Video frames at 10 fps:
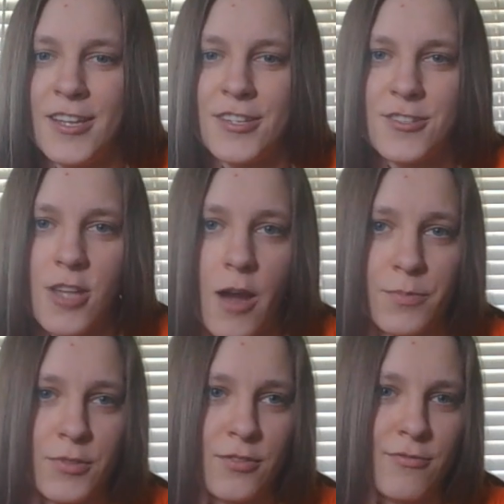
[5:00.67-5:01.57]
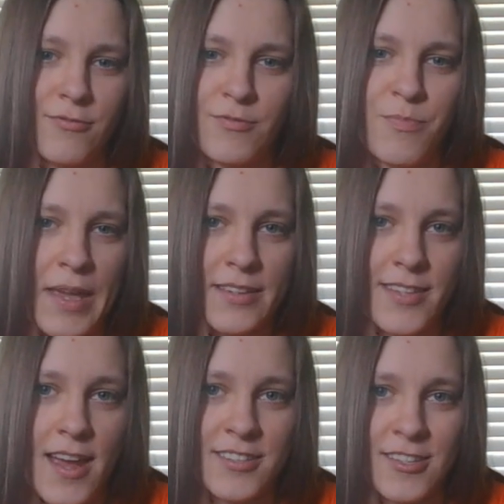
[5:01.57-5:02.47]
stopped paying
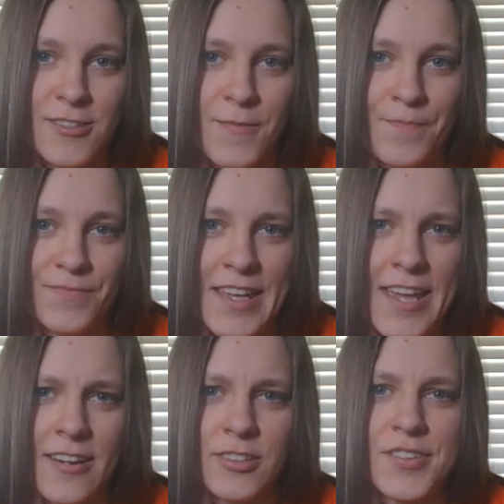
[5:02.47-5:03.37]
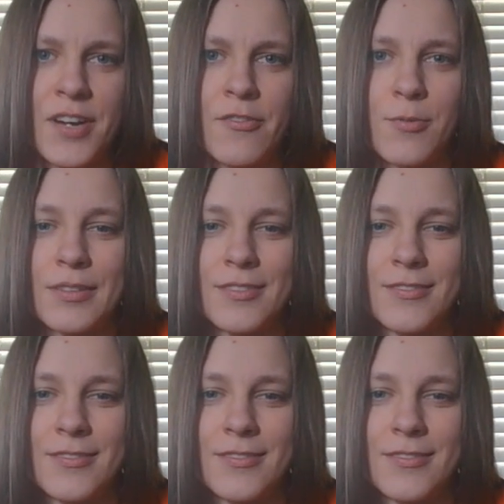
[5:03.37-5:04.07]
taxes. They cannot trust everyone.